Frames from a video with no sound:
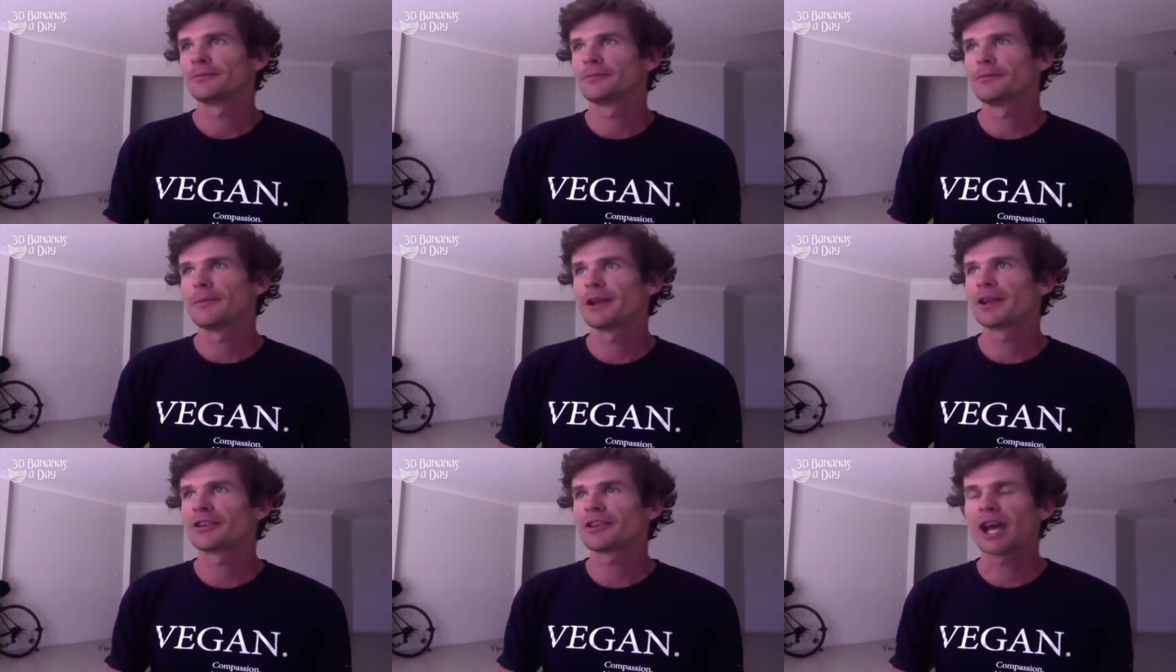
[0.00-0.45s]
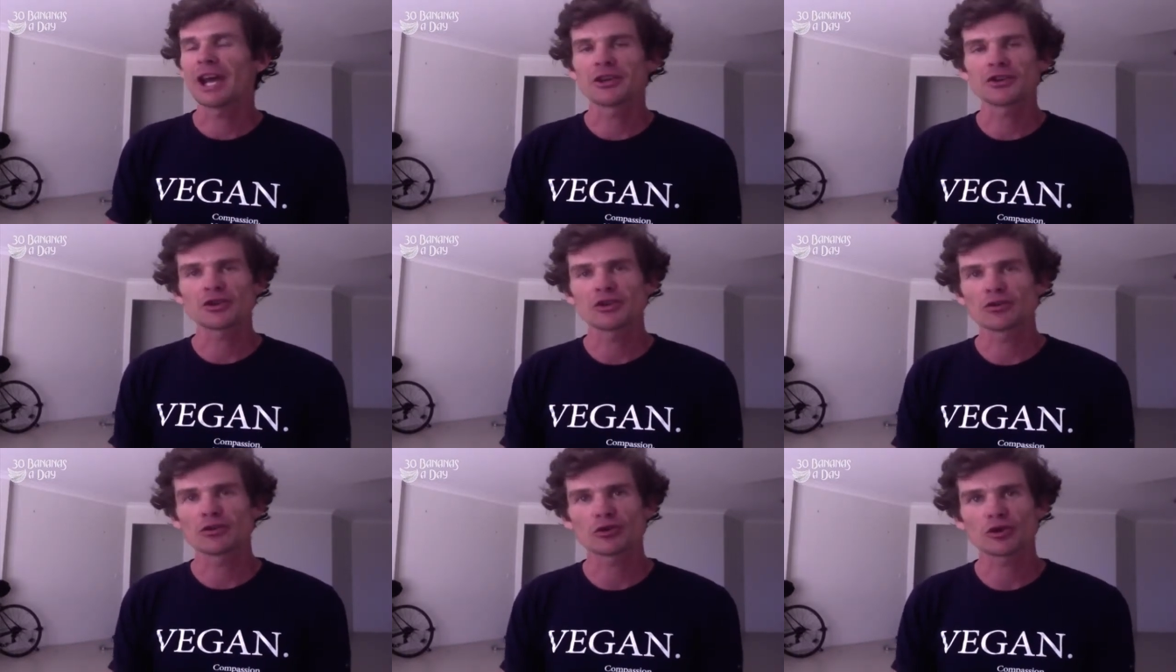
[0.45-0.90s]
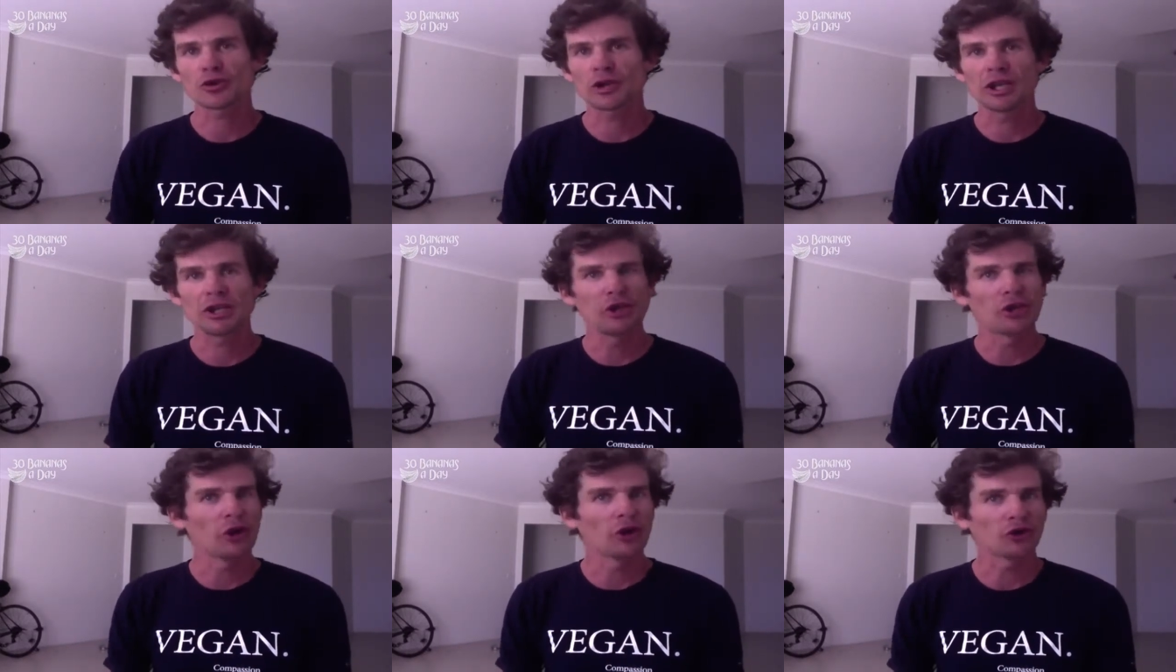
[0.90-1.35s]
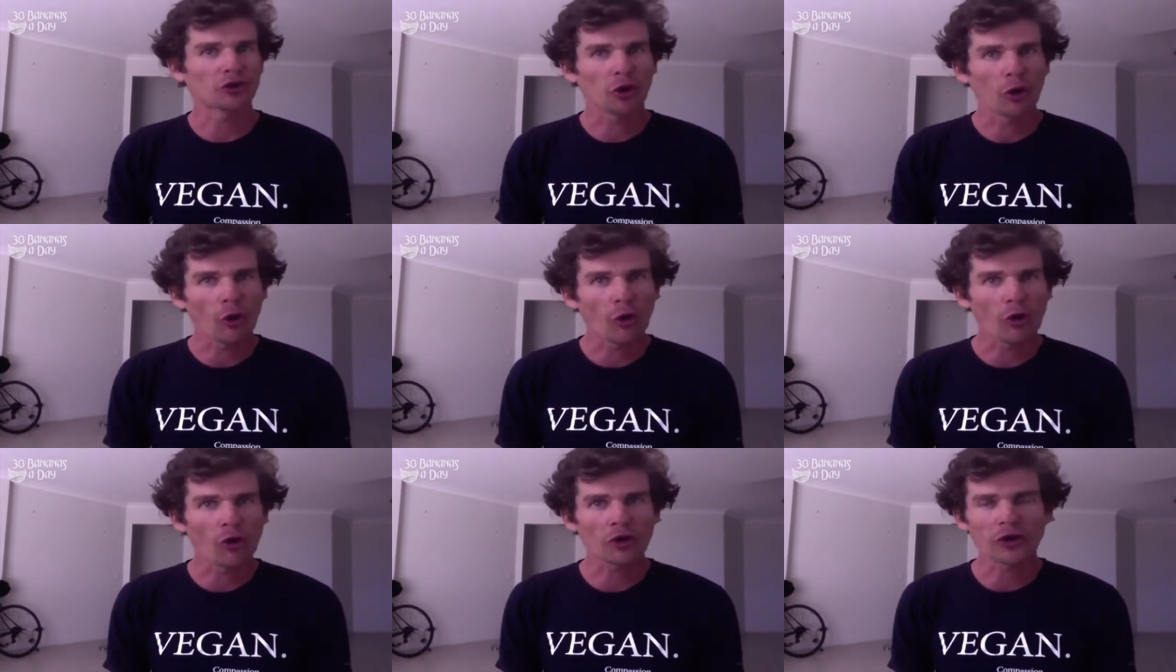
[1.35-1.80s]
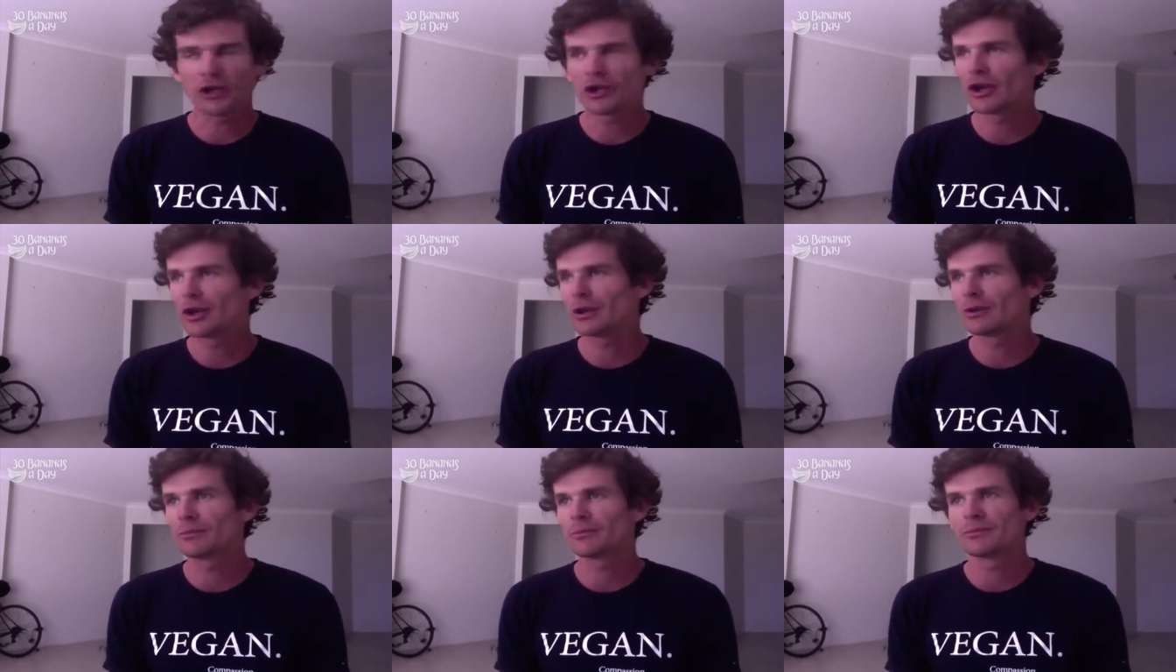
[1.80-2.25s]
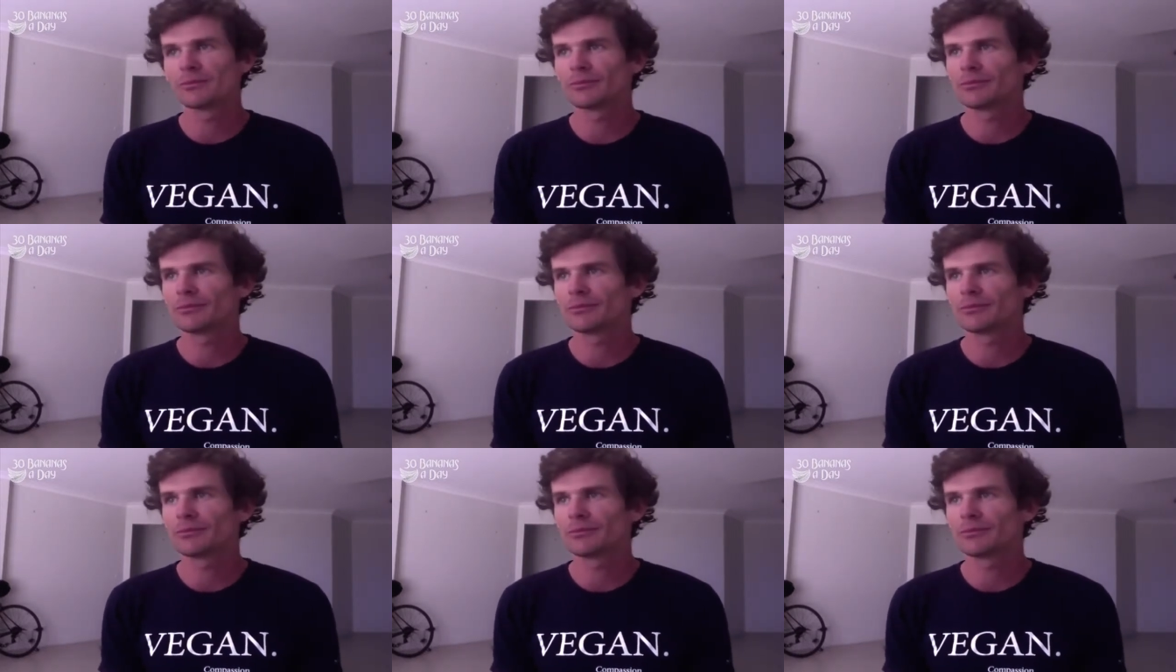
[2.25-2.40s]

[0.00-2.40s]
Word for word: meditation retreat, you don't talk, you don't